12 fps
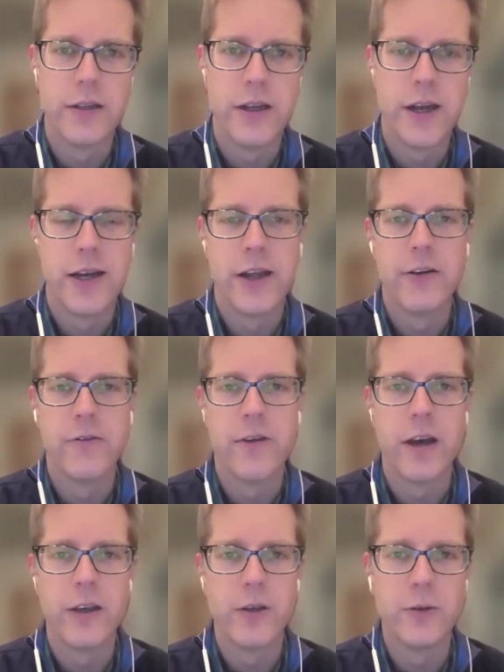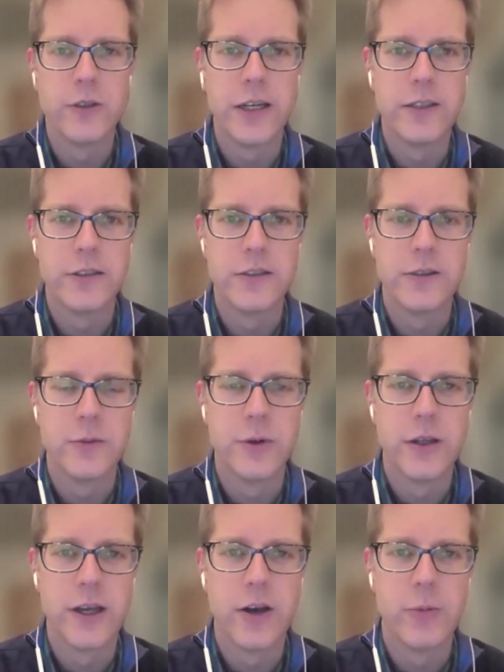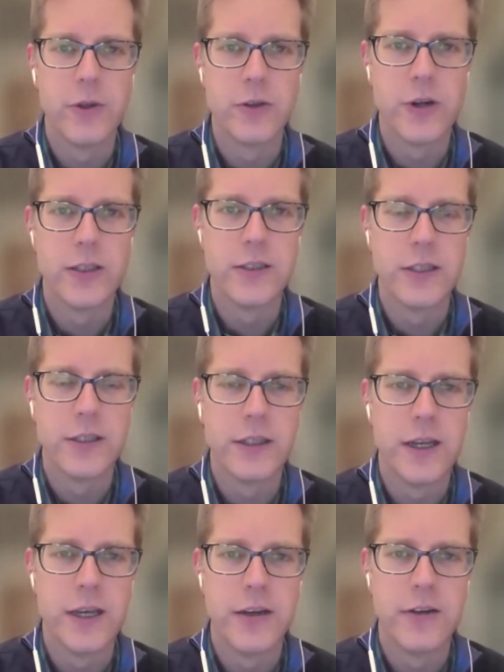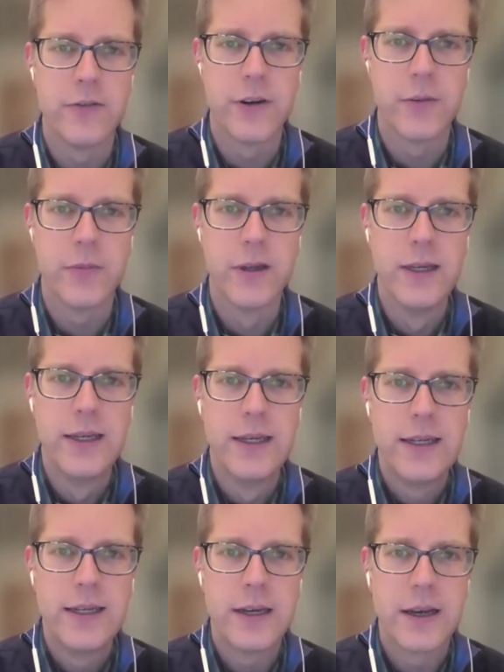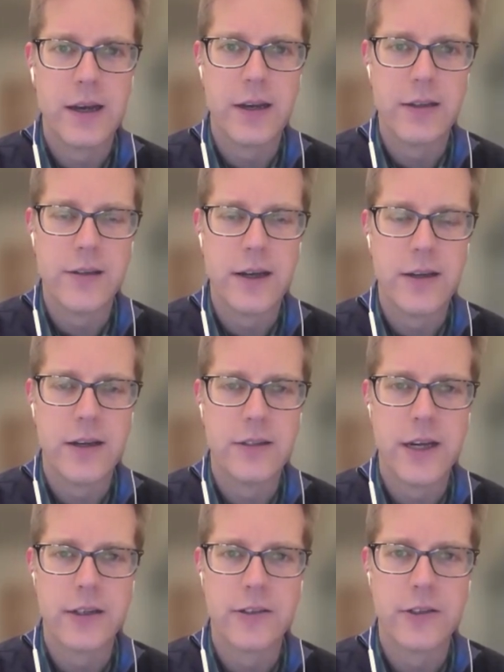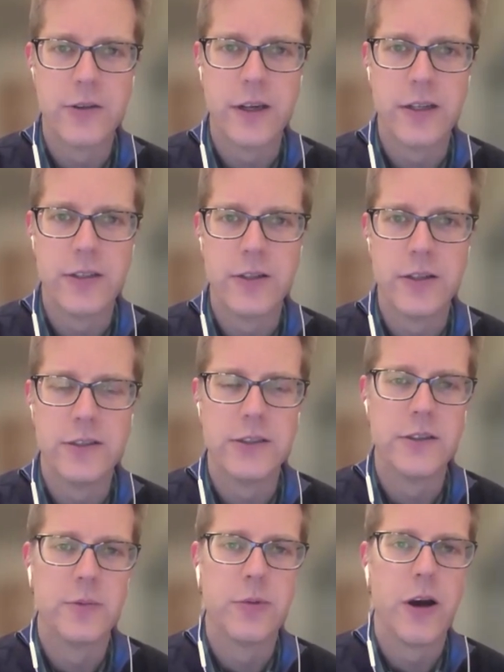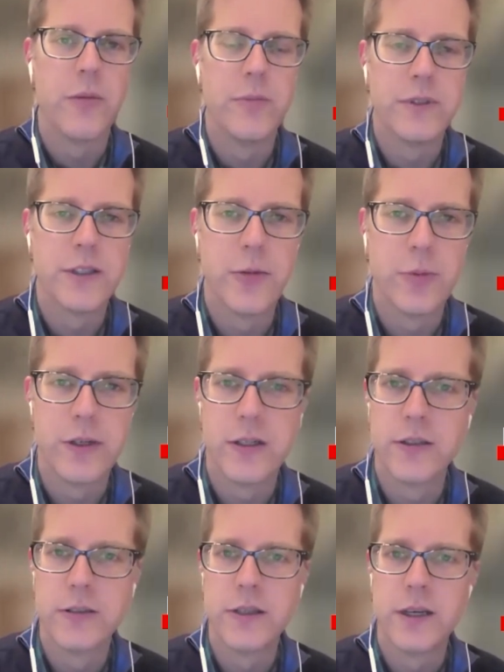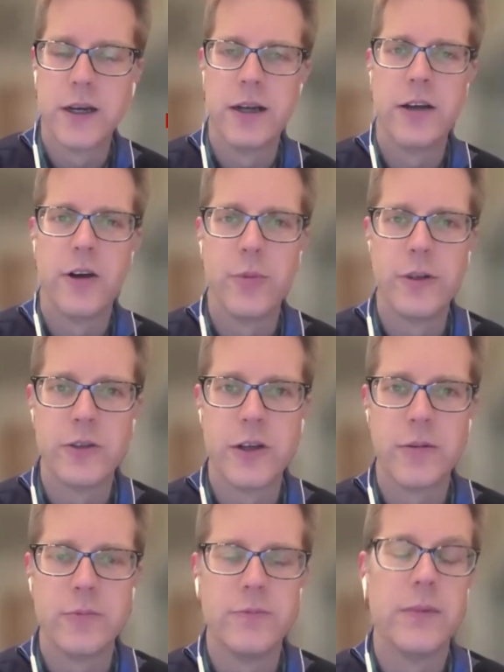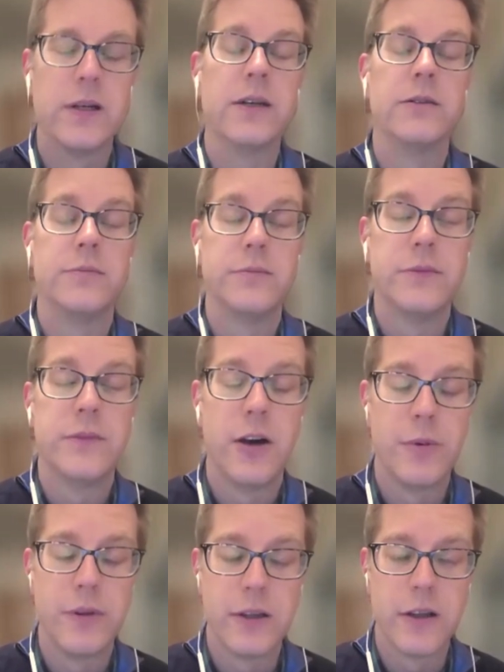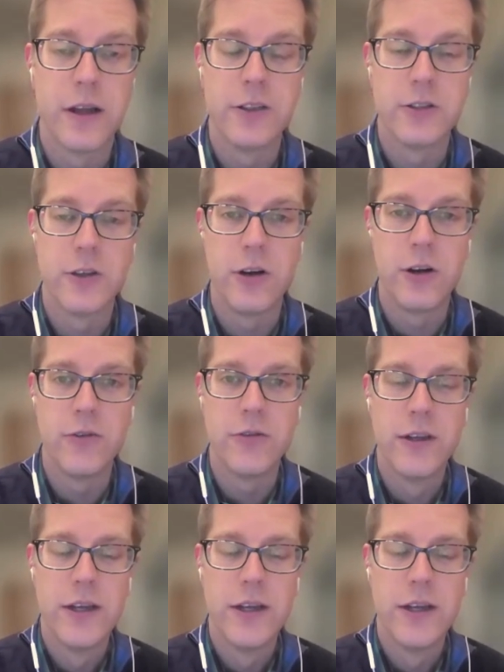identifying use cases and really helping translate the data from a technical thing to this is the problem it's helping the client solve.